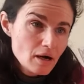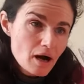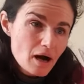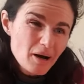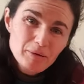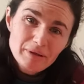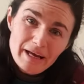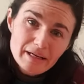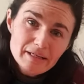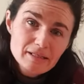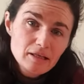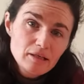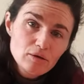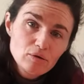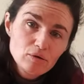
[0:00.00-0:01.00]
I would
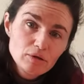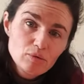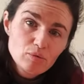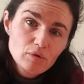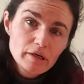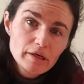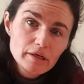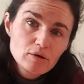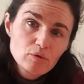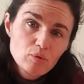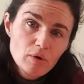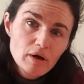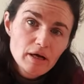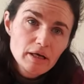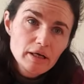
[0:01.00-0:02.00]
actually only work
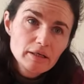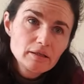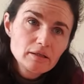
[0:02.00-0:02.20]
with